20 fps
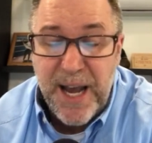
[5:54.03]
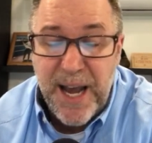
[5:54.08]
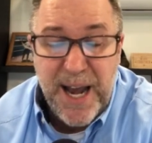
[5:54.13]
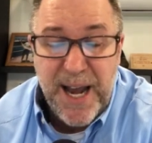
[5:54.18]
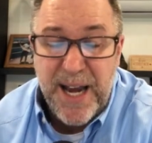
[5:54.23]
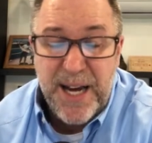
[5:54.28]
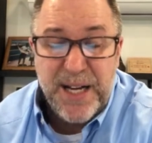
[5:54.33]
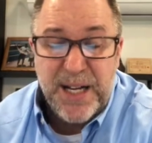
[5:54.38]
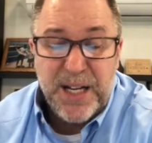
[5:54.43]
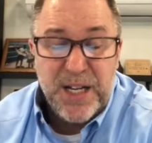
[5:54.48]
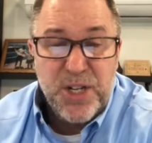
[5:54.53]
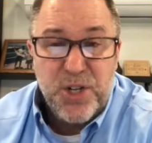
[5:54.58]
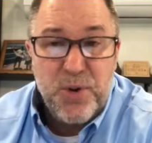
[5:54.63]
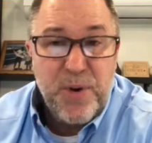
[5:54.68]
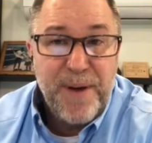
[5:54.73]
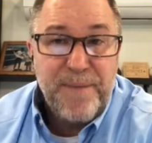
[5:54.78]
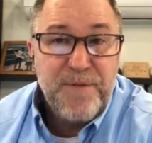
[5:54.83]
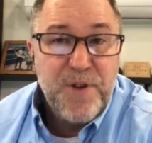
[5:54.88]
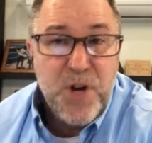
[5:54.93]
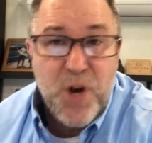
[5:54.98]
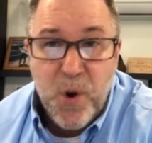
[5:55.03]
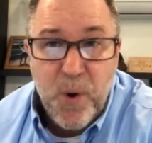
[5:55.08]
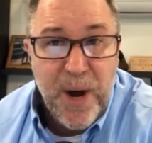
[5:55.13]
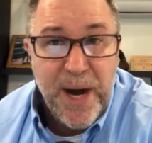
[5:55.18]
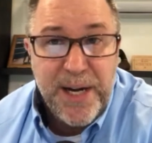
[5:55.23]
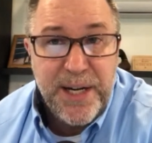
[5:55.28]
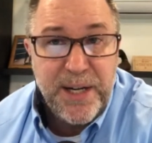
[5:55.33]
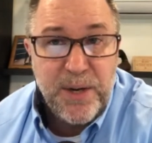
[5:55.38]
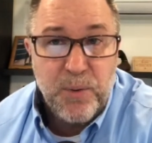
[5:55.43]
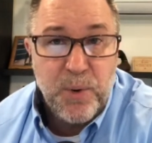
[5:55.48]
and you have no
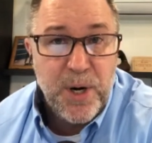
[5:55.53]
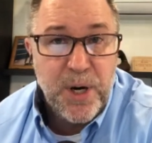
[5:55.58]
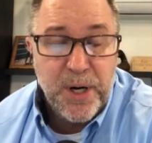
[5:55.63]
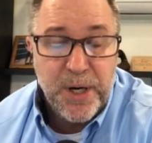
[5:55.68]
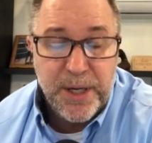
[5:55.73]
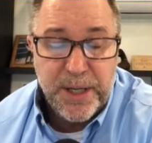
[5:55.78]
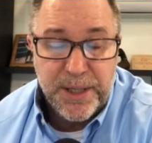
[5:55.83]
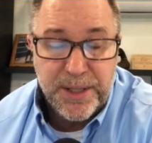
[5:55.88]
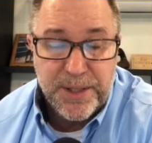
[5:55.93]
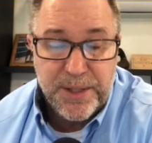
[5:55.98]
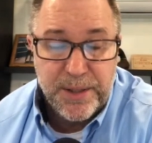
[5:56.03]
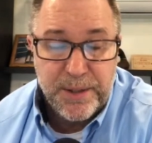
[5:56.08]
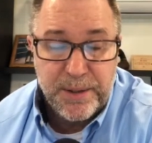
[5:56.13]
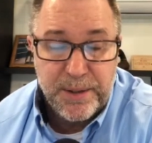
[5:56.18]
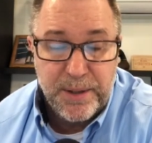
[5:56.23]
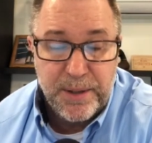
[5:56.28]
idea where it is.